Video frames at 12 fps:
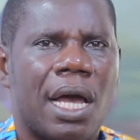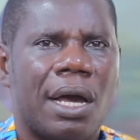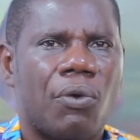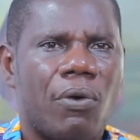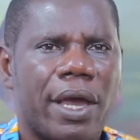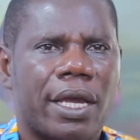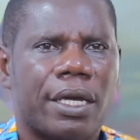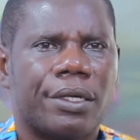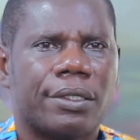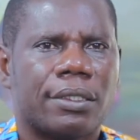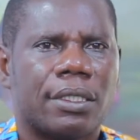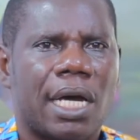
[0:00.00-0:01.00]
a work
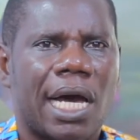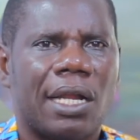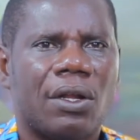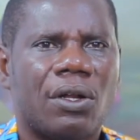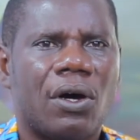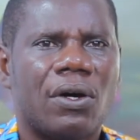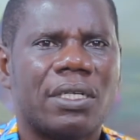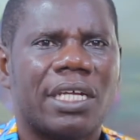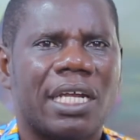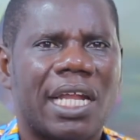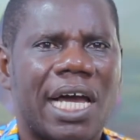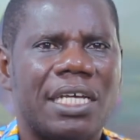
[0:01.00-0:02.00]
along
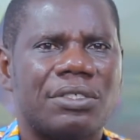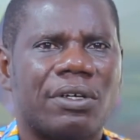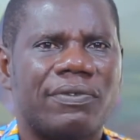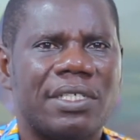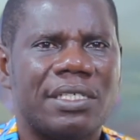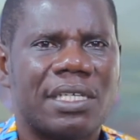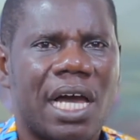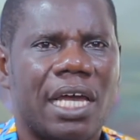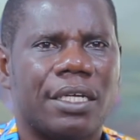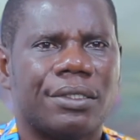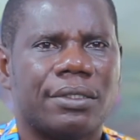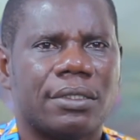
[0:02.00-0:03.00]
the lines of design,